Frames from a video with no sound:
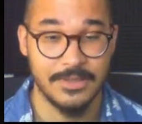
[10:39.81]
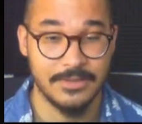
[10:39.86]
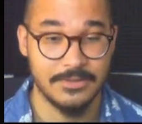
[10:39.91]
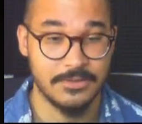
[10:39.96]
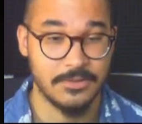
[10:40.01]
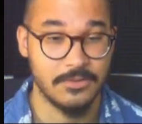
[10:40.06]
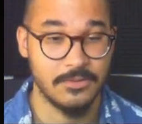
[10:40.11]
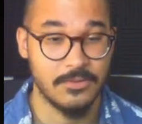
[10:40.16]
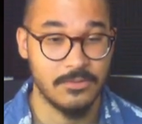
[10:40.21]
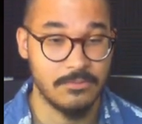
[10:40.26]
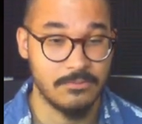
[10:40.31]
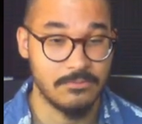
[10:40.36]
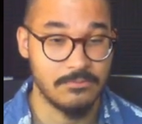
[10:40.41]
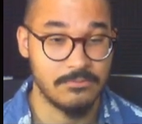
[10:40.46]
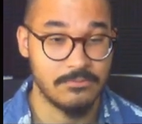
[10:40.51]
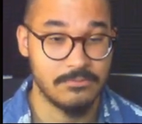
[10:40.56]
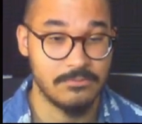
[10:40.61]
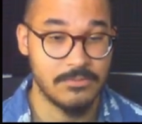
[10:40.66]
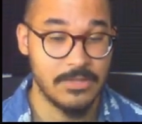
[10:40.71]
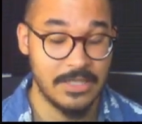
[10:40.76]
So
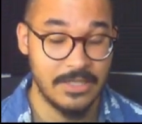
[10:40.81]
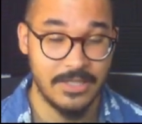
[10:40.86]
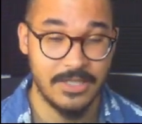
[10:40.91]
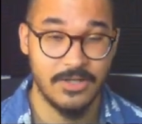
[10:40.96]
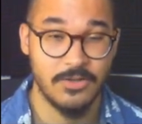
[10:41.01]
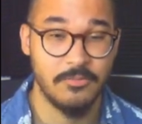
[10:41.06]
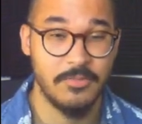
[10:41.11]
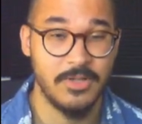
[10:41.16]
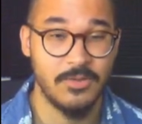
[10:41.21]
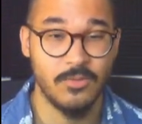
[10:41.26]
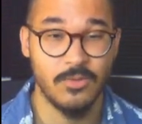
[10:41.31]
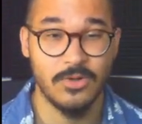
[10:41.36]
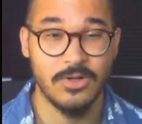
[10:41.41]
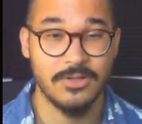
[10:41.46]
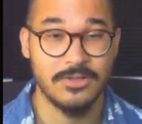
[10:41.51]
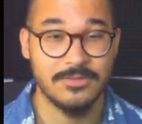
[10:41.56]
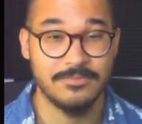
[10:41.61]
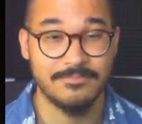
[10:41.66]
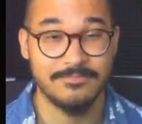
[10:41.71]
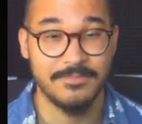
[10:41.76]
it would be
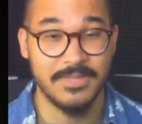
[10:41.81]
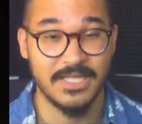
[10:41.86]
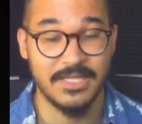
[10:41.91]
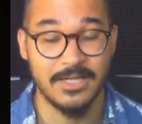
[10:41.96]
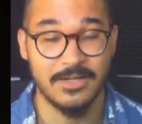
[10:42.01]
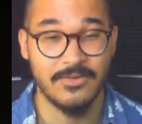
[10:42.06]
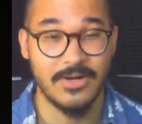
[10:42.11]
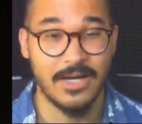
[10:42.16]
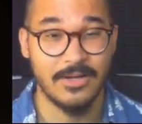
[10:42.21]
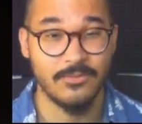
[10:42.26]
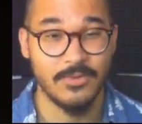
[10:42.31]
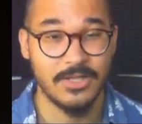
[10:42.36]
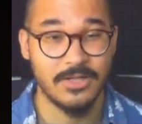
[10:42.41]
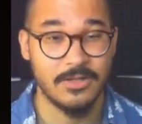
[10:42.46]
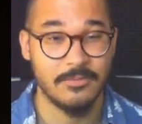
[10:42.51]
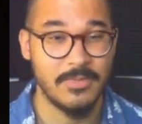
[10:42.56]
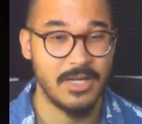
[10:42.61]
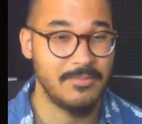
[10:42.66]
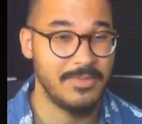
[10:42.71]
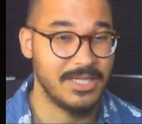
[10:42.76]
worth playing around with
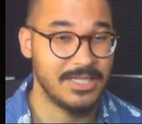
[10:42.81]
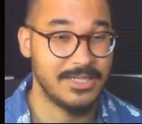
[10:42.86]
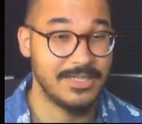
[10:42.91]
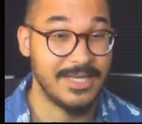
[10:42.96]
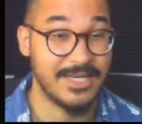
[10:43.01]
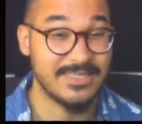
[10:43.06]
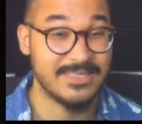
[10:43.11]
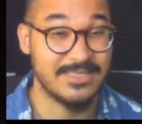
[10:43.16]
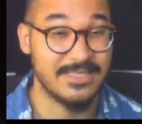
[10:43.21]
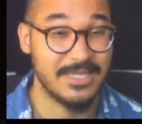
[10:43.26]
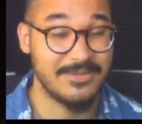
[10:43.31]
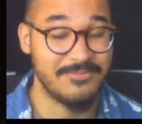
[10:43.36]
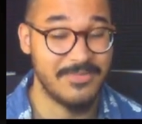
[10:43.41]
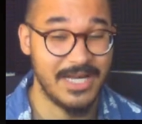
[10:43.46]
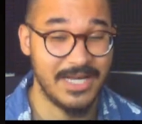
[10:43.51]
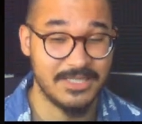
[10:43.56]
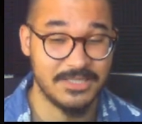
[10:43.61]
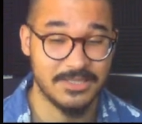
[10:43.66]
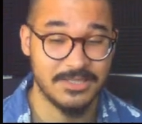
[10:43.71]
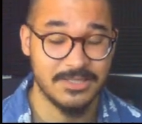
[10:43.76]
her maybe at the next CM
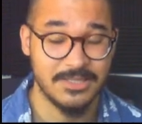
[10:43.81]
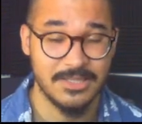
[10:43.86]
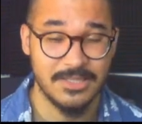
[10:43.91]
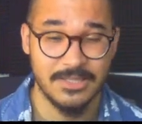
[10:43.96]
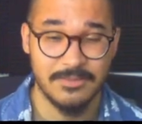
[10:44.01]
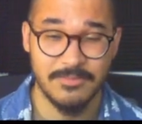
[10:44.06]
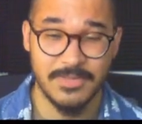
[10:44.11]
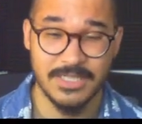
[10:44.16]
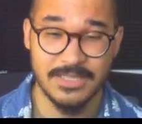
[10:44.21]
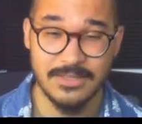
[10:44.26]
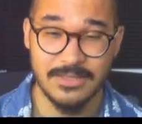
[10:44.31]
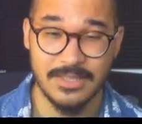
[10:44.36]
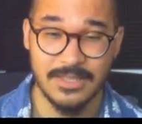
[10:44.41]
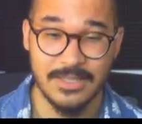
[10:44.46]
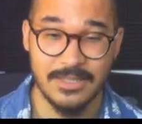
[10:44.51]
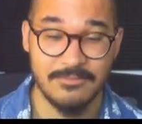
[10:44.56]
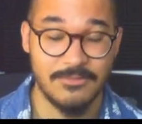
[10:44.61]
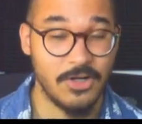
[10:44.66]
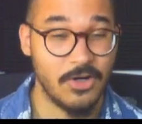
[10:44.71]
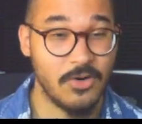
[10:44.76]
match, but
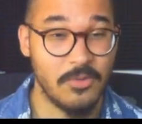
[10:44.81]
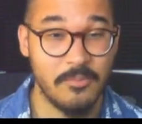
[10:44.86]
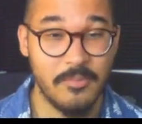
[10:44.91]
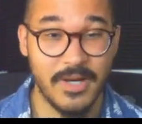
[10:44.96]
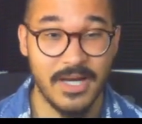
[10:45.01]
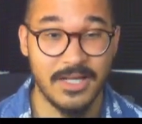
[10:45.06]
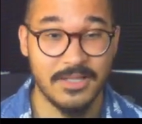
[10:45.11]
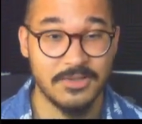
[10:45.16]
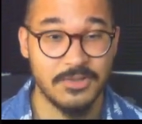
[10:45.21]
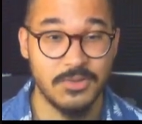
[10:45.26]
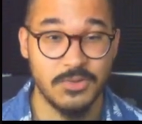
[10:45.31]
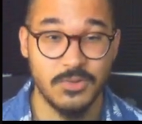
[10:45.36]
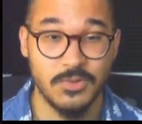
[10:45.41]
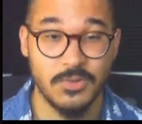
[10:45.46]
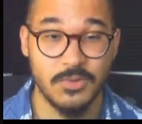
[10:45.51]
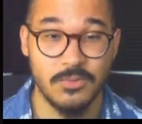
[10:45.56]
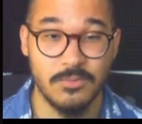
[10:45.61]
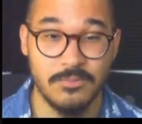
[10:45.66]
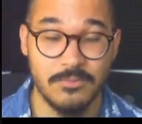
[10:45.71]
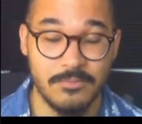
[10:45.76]
I'm not compelled
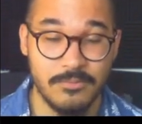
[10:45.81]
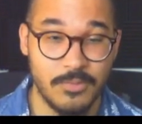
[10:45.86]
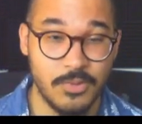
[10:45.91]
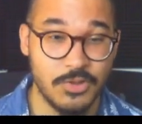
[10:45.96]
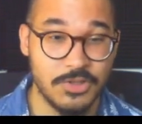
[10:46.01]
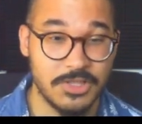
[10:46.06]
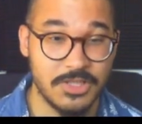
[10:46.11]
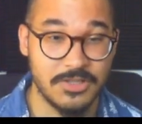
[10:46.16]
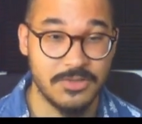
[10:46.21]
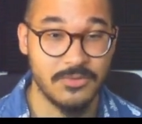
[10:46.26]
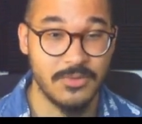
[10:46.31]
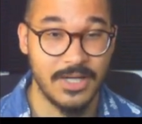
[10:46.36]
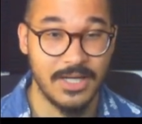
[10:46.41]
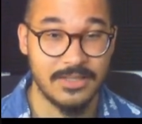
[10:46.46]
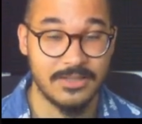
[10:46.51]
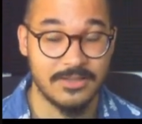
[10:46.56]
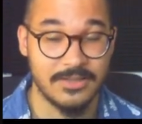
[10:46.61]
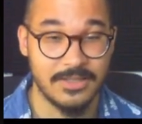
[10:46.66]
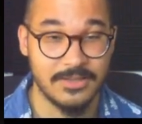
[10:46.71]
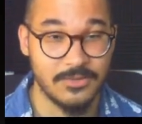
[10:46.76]
to push her to
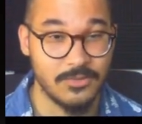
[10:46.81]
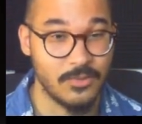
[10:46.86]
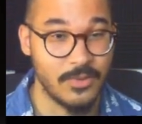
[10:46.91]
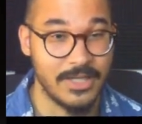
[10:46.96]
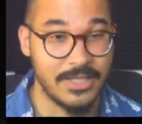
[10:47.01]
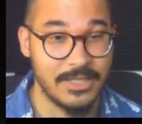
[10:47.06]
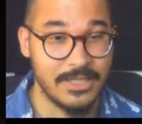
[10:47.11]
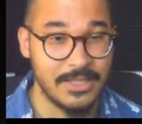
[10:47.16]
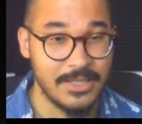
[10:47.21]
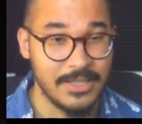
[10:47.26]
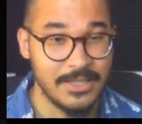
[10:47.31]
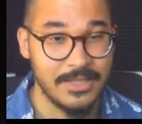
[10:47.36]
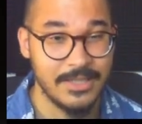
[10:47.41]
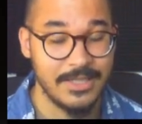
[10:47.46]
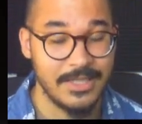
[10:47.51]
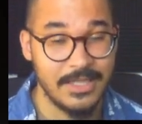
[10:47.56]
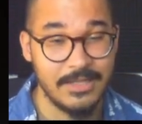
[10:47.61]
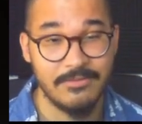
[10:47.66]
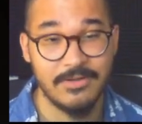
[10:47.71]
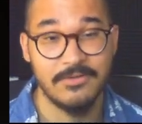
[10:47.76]
120,
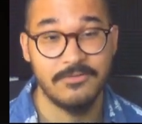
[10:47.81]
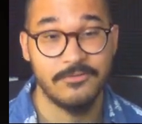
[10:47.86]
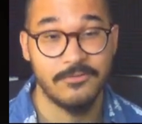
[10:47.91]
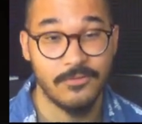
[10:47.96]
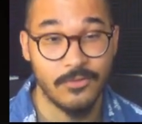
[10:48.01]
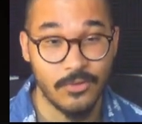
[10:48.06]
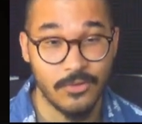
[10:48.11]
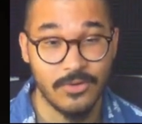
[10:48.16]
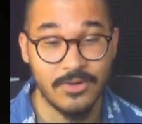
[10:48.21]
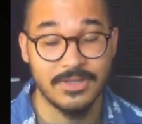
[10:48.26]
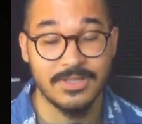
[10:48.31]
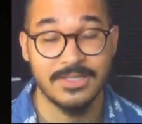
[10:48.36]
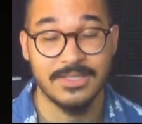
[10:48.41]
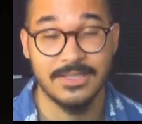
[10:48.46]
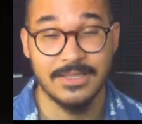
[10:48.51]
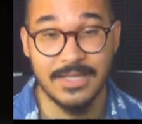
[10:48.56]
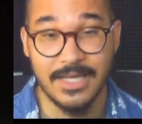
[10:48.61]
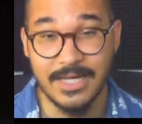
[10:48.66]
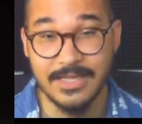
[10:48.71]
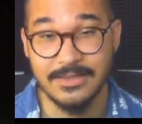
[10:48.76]
even for the
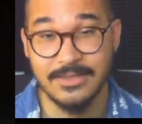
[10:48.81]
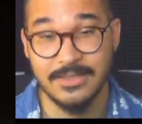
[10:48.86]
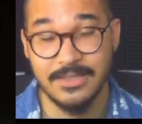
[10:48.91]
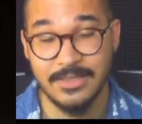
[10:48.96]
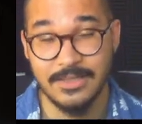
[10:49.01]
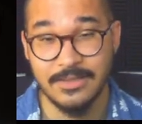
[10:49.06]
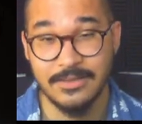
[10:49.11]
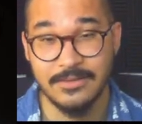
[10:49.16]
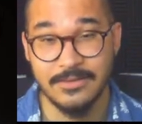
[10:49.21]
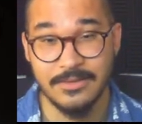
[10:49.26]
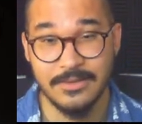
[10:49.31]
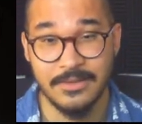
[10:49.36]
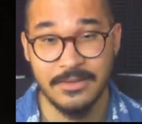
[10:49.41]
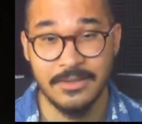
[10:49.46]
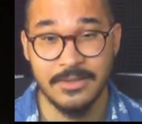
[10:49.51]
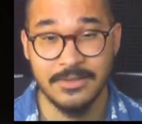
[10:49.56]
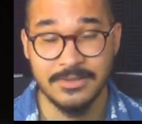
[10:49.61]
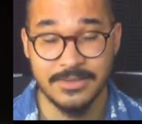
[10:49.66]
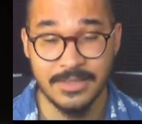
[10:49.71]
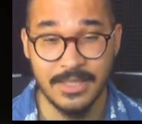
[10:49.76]
lightning
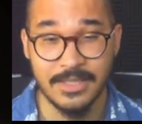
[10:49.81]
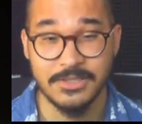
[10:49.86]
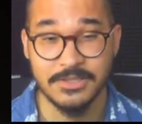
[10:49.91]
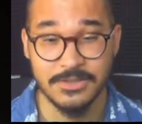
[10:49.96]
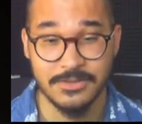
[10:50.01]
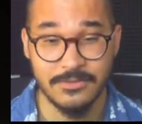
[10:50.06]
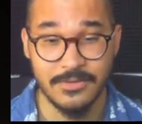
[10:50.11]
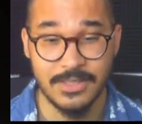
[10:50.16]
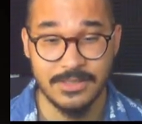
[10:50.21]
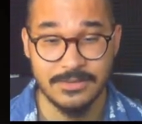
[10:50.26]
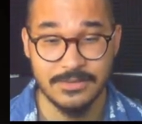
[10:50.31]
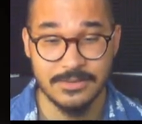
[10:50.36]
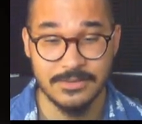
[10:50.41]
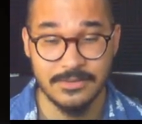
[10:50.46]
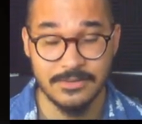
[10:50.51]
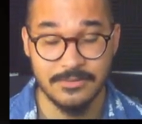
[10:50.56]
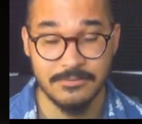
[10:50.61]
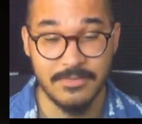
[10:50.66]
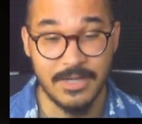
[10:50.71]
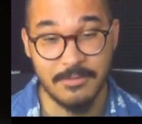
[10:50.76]
selection quest,
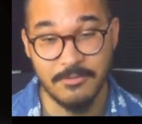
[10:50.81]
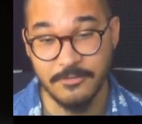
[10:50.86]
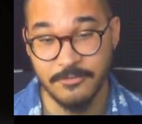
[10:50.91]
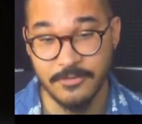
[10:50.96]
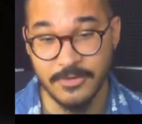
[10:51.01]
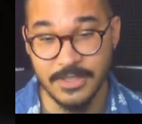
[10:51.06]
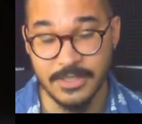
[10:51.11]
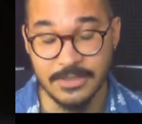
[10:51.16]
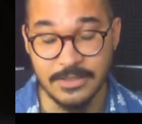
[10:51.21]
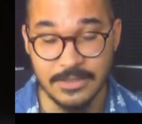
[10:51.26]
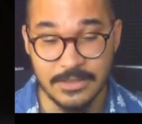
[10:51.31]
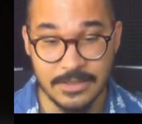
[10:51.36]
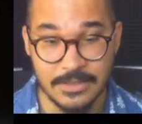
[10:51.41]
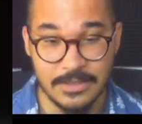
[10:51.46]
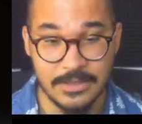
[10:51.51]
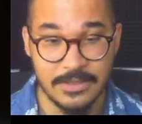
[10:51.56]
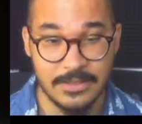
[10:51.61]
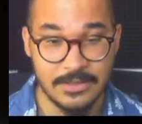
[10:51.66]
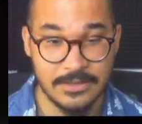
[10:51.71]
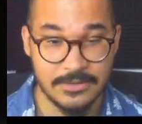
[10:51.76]
I'm afraid.
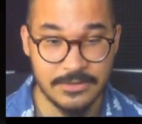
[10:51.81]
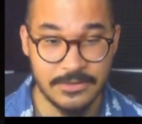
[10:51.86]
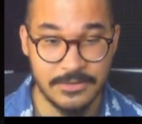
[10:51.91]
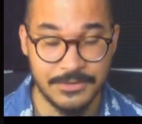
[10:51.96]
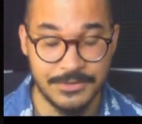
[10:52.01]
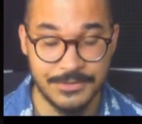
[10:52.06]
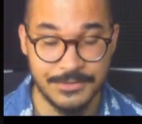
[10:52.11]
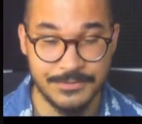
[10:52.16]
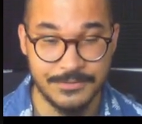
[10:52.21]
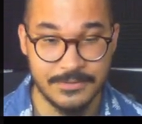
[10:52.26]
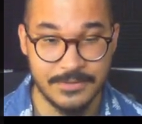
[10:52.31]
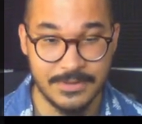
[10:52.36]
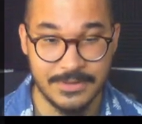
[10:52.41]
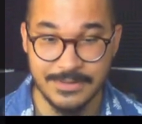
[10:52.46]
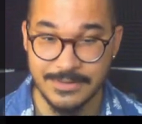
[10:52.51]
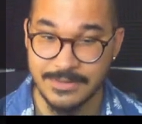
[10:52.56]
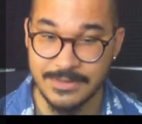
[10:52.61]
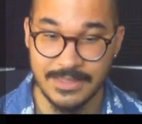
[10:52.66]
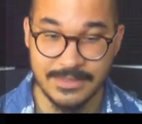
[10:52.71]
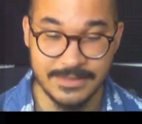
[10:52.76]
So
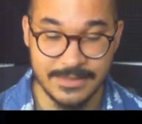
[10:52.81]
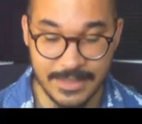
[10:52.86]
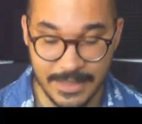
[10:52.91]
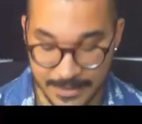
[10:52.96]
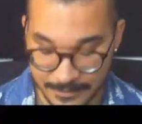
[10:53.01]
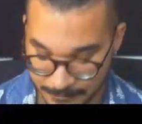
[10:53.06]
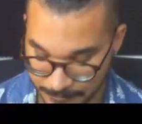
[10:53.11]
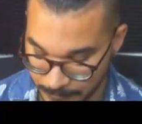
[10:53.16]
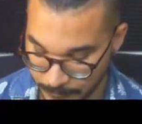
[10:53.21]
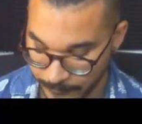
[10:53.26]
that's that.